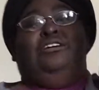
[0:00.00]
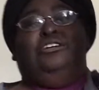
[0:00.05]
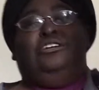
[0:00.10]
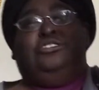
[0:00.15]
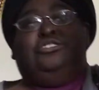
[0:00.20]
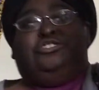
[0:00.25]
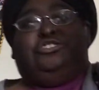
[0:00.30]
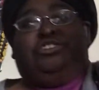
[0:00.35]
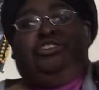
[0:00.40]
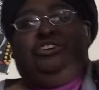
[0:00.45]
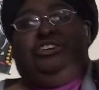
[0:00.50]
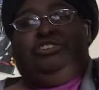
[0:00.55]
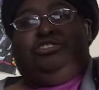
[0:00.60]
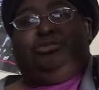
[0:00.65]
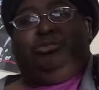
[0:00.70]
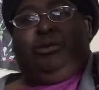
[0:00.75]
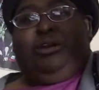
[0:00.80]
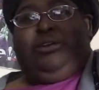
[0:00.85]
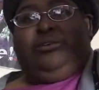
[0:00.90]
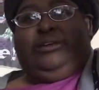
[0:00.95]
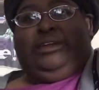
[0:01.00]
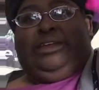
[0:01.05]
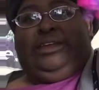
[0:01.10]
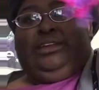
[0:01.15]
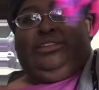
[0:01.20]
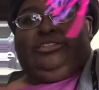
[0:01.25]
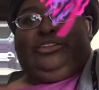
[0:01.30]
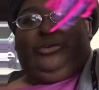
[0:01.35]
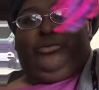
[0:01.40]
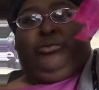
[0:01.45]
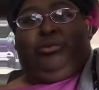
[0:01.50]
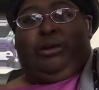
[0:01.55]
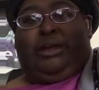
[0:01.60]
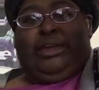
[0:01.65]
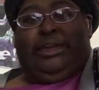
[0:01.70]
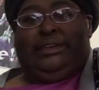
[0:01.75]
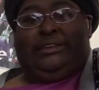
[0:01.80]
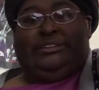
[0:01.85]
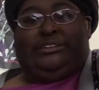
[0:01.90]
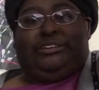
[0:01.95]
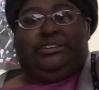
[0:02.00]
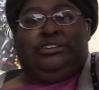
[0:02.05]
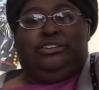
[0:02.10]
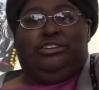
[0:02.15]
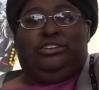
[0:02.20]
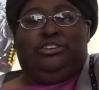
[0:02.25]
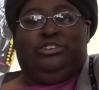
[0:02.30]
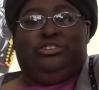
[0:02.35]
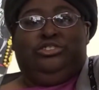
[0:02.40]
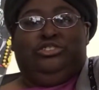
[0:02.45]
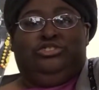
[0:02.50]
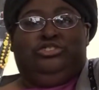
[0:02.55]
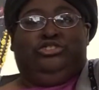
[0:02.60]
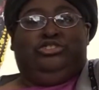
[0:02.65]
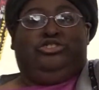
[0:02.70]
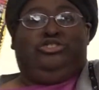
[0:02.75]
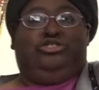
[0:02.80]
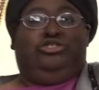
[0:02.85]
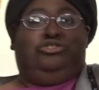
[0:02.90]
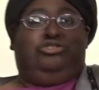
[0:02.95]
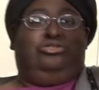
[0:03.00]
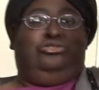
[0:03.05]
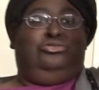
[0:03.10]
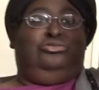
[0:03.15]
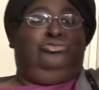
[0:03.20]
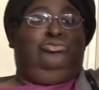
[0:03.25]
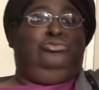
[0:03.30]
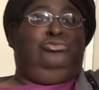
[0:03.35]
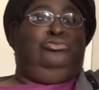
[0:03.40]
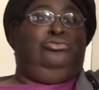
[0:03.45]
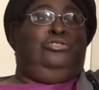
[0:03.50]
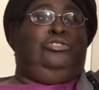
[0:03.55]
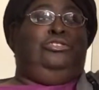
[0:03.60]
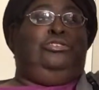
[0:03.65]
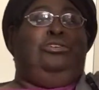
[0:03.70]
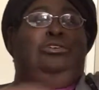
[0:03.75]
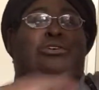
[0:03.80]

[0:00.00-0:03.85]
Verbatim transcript: she is wearing the white shoes.